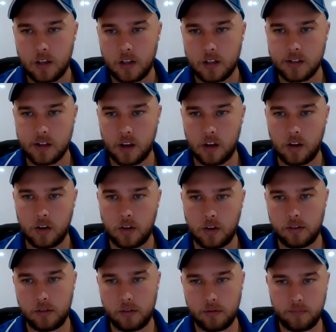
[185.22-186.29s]

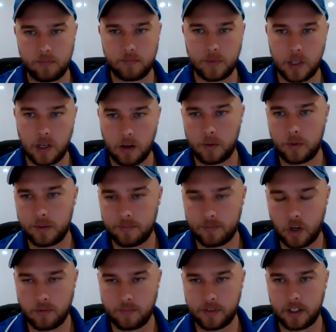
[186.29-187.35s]
So, you know, we
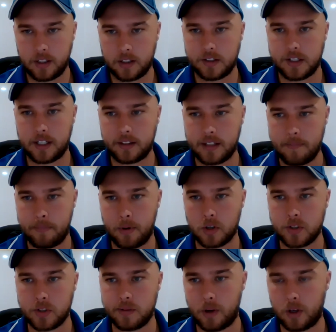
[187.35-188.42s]
hopefully can tick that box
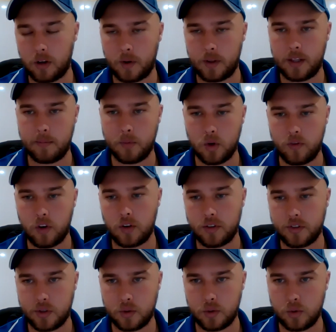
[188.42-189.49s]
tomorrow and then move on
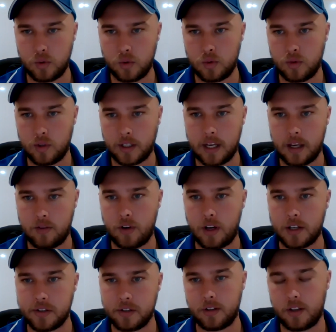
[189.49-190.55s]
to the Ken
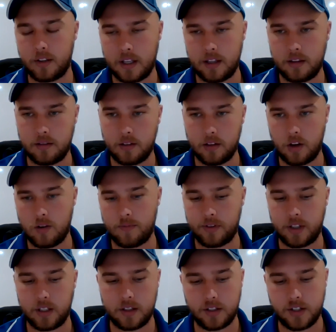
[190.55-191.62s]
Russell and then
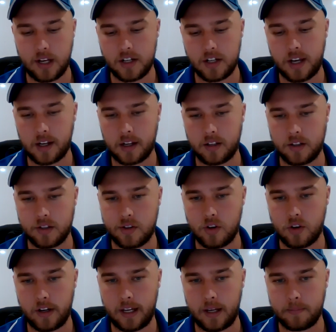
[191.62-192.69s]
hopefully the JJ Atkins
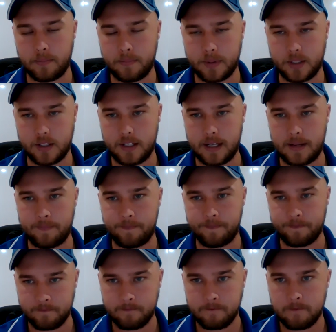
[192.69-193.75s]
third up. But,
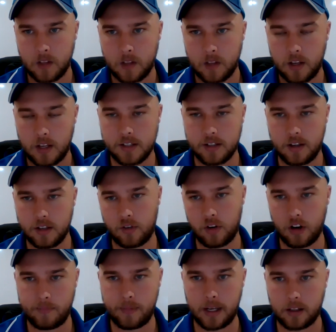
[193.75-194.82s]
he's a
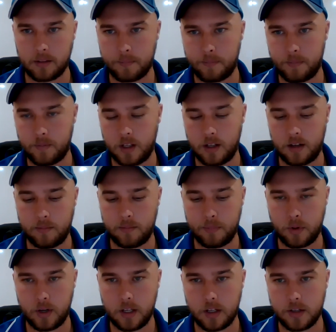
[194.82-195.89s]
ride back in
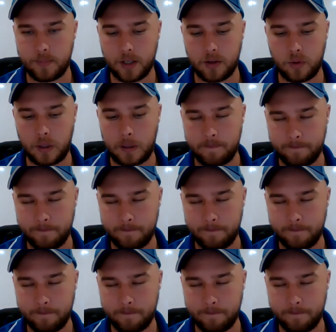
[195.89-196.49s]
pretty schmick order.